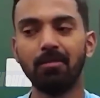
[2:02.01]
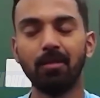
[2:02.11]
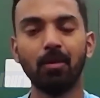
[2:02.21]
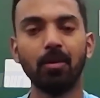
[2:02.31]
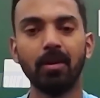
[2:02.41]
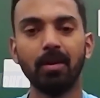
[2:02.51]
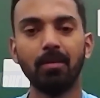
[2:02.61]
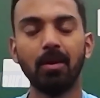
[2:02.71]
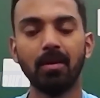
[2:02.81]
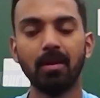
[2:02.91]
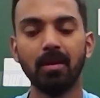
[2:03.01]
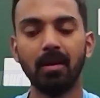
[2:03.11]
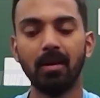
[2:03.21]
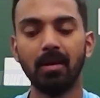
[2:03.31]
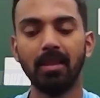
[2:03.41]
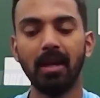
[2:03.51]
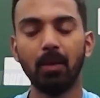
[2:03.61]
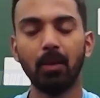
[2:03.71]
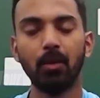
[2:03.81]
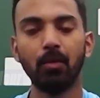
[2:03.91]
forgotten about that.
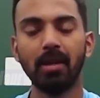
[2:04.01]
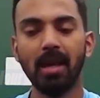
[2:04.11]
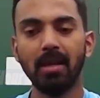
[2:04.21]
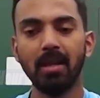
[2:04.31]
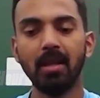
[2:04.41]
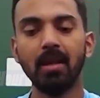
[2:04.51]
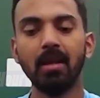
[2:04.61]
He carried